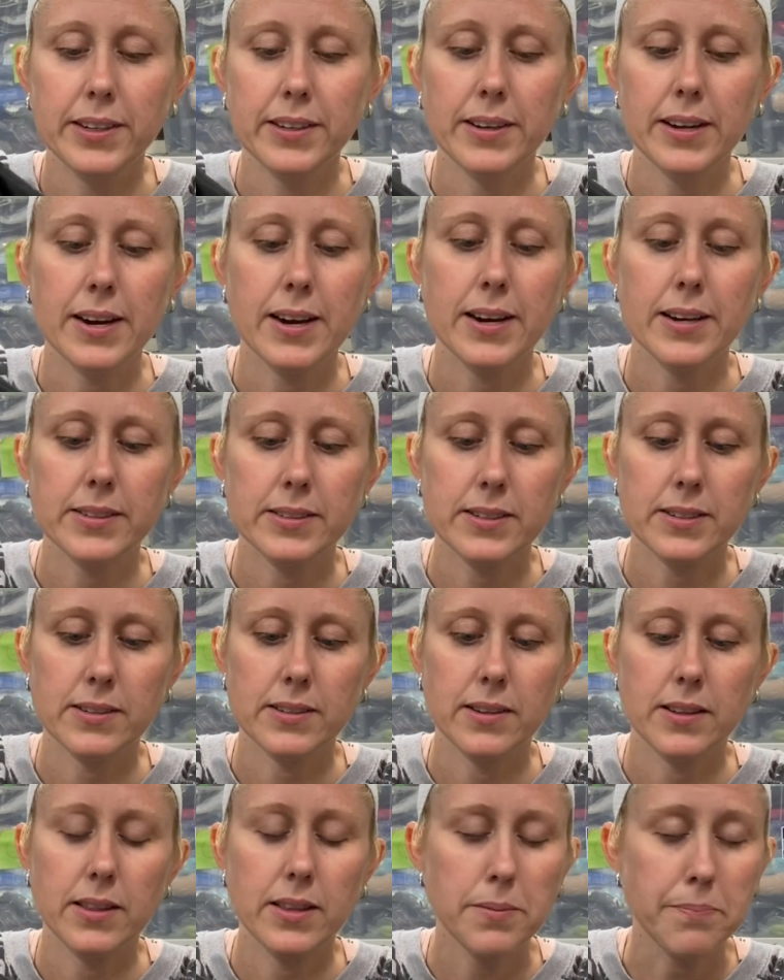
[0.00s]
not
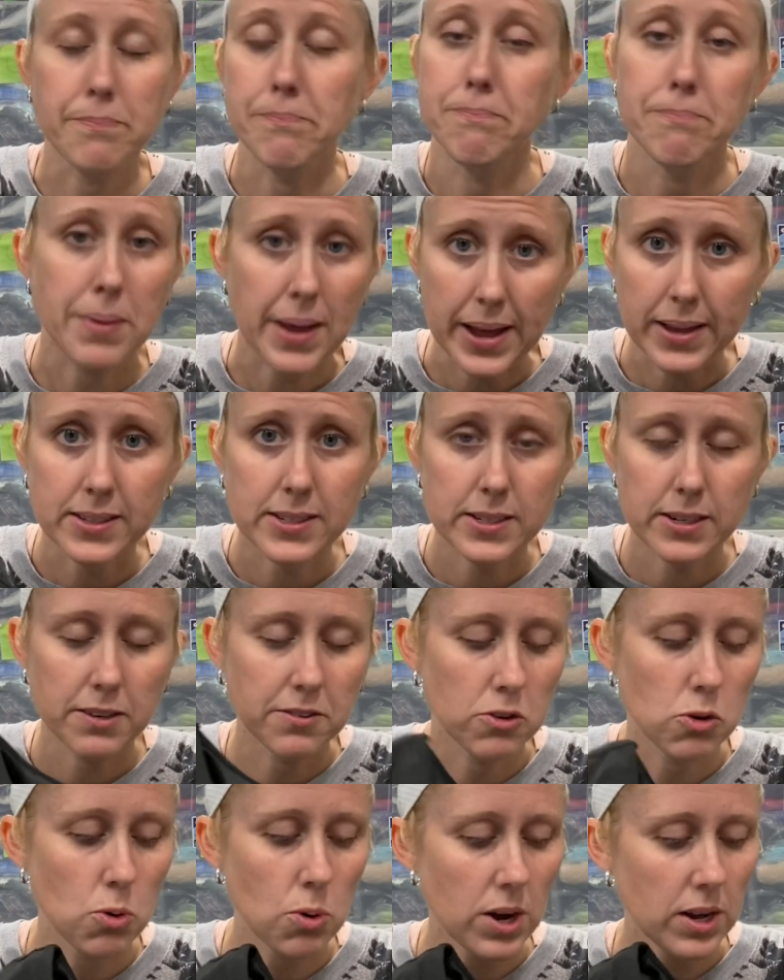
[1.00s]
the best
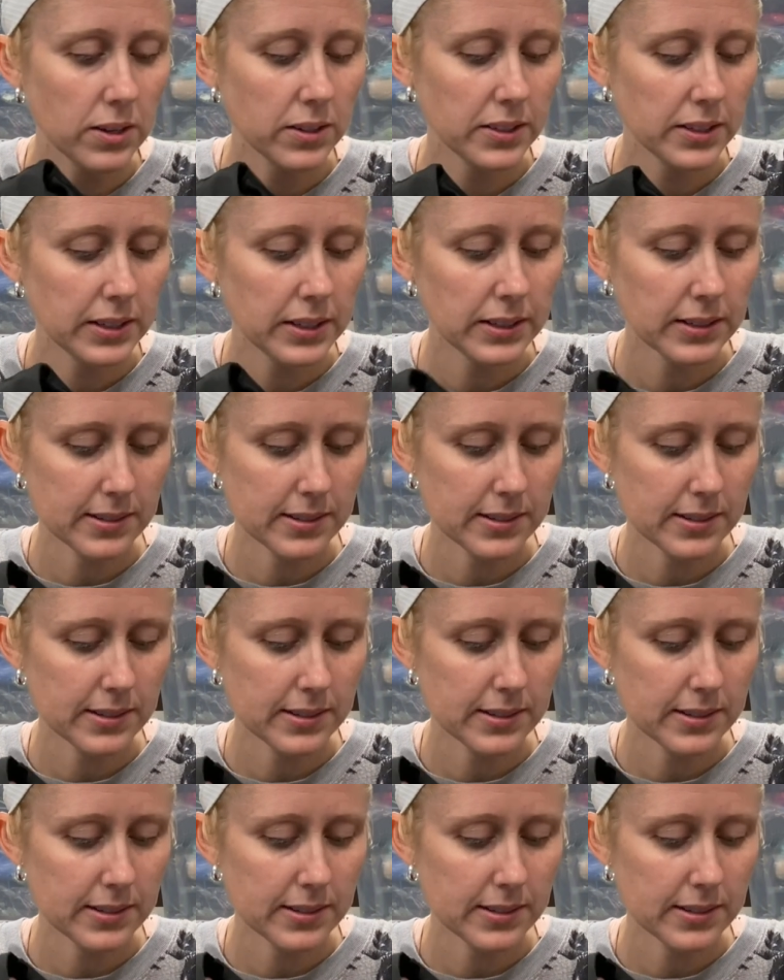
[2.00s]
of quality.